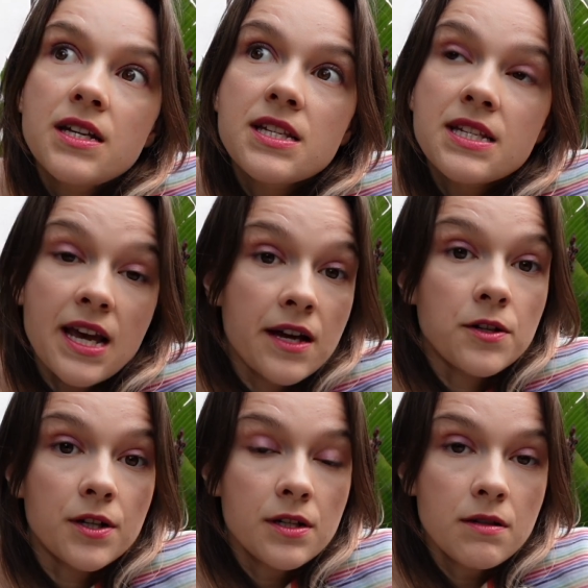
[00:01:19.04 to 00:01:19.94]

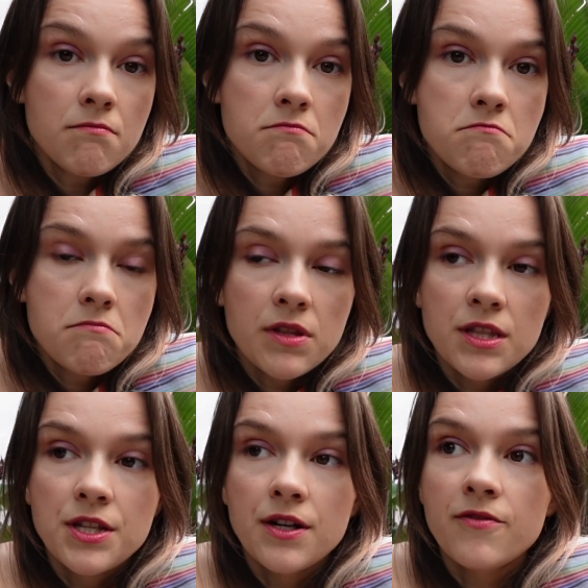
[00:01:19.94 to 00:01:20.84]
Saturn,
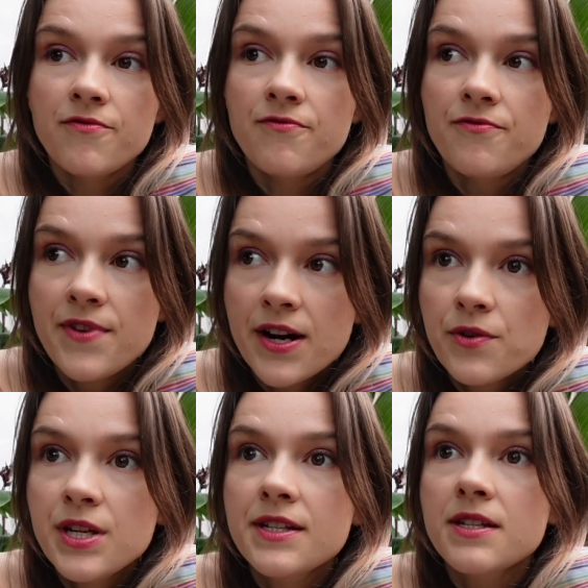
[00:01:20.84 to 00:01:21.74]
the
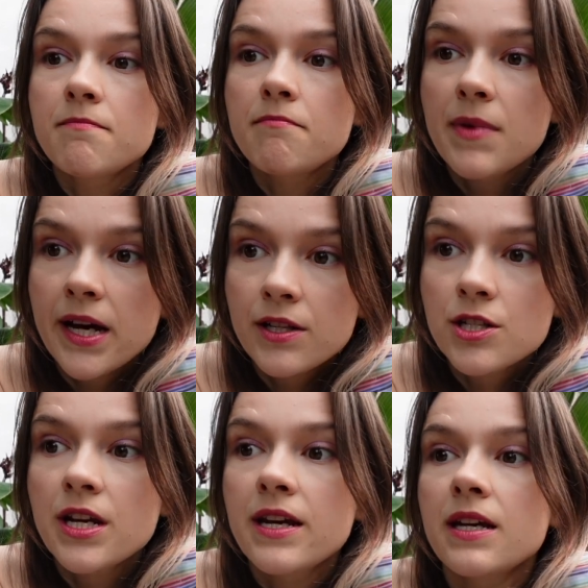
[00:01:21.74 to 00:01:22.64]
very
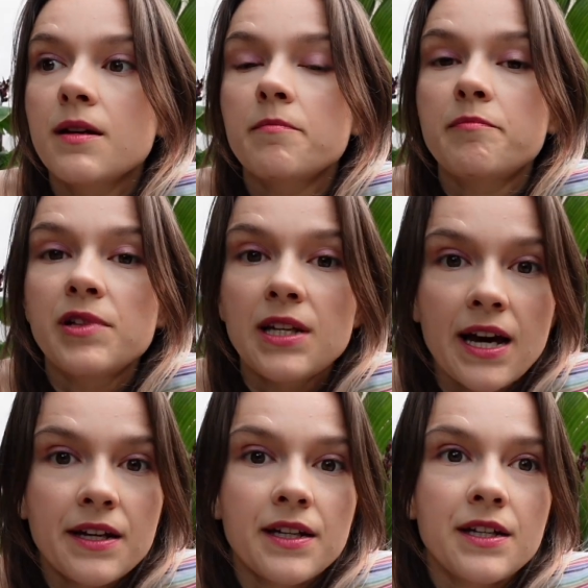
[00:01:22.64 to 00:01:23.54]
demanding
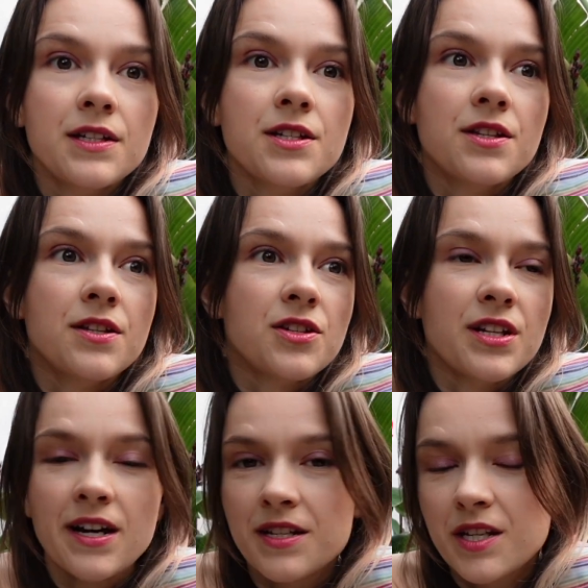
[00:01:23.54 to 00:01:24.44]
planet, the
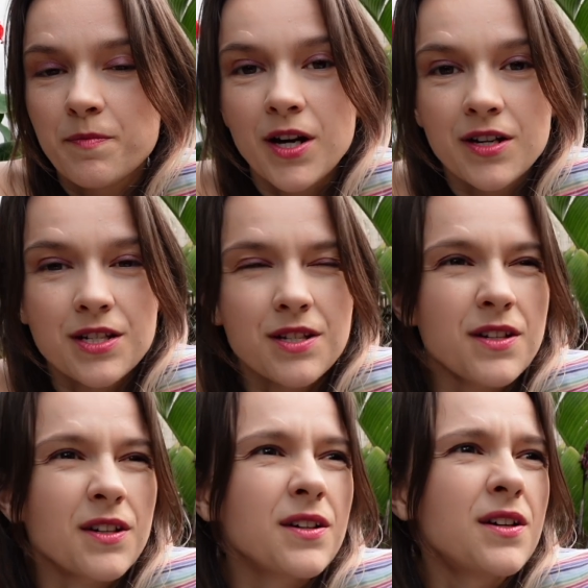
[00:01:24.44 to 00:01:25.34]

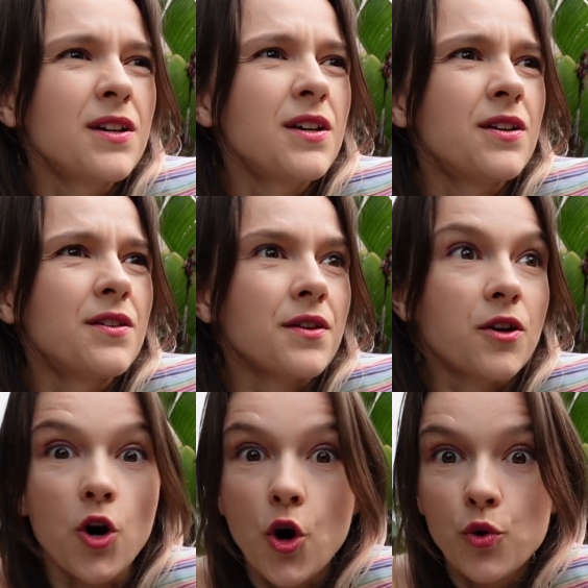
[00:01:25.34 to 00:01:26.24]
taskmaster, the
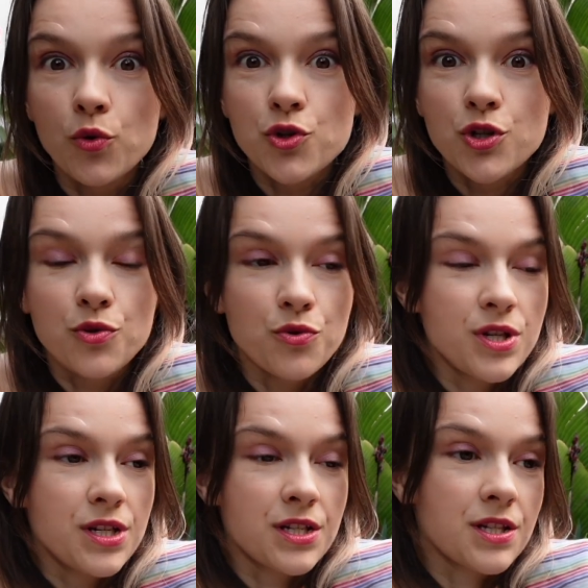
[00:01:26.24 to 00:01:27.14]
coach who
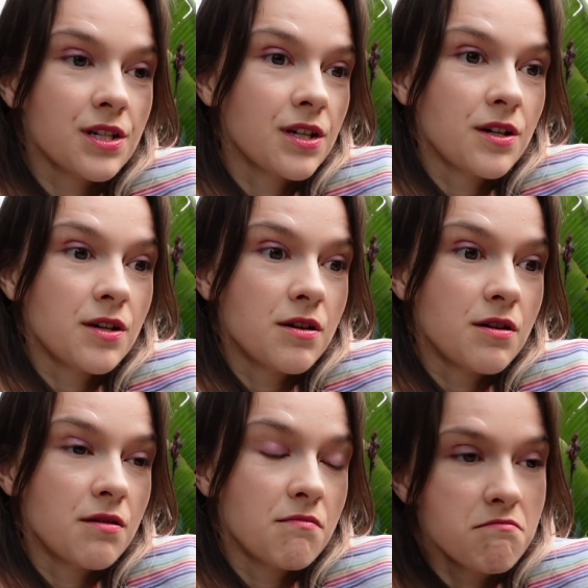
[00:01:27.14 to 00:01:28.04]
is,
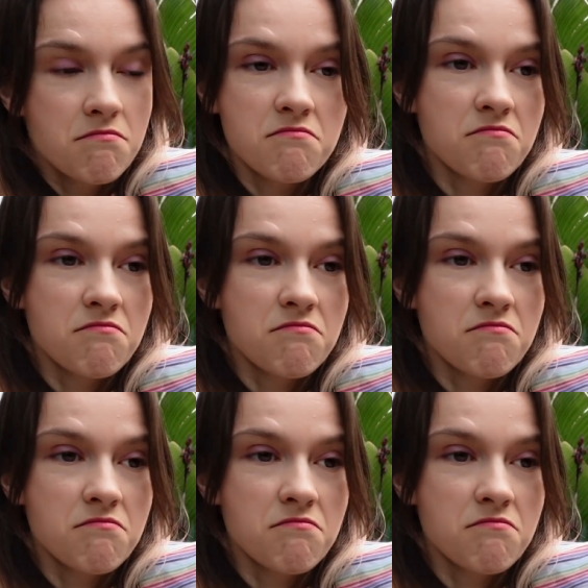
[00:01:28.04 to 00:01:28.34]
it